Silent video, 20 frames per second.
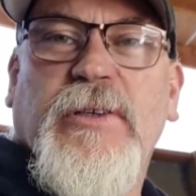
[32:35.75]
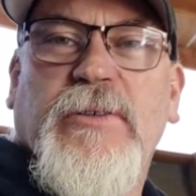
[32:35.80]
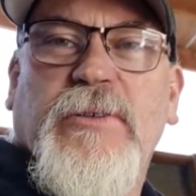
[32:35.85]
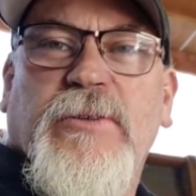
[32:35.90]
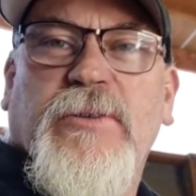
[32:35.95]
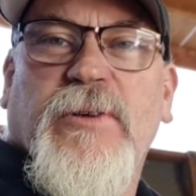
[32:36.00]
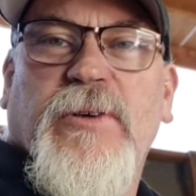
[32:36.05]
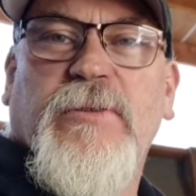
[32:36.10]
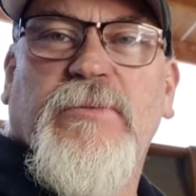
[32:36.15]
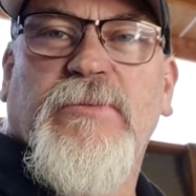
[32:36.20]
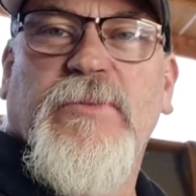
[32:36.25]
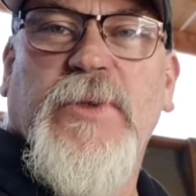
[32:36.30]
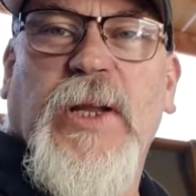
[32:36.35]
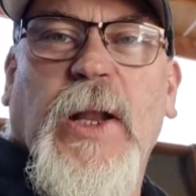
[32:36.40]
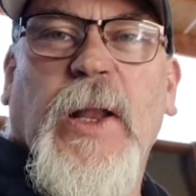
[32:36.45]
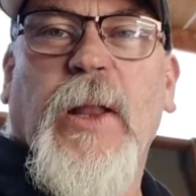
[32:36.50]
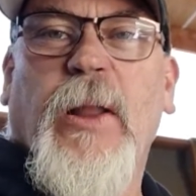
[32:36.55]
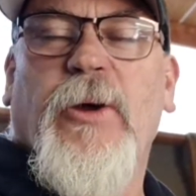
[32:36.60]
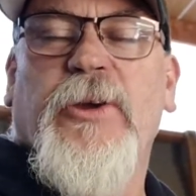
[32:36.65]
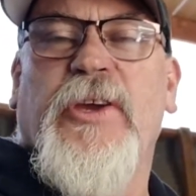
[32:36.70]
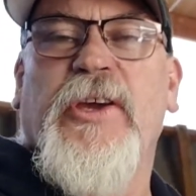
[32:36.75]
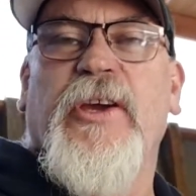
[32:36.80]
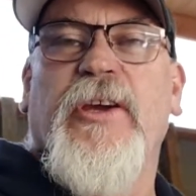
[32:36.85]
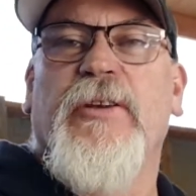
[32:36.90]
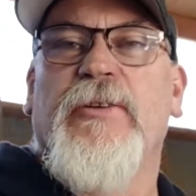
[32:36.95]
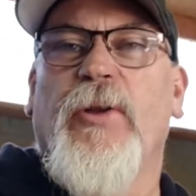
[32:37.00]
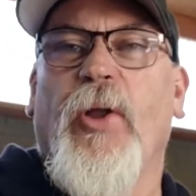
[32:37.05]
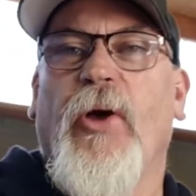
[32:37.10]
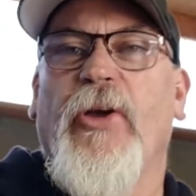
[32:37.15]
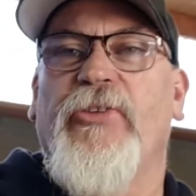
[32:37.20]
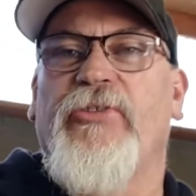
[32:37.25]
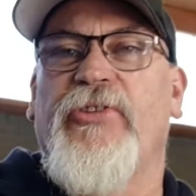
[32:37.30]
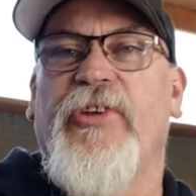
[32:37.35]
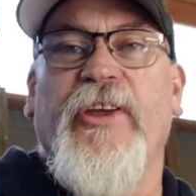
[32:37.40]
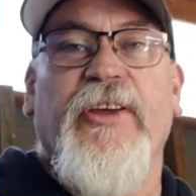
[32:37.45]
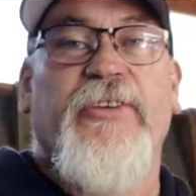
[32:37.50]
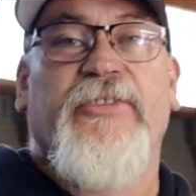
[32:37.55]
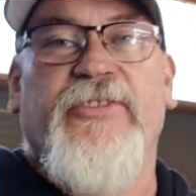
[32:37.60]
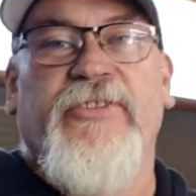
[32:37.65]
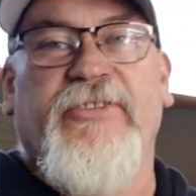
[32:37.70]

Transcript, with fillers: Right, I'll lock your light settings.